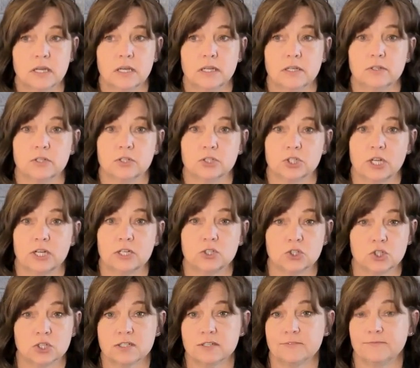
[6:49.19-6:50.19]
You can change
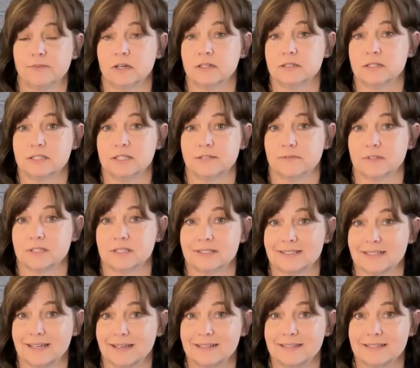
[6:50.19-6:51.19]
just the font to different
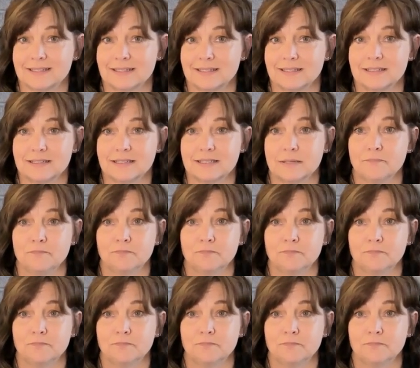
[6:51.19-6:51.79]
sizes,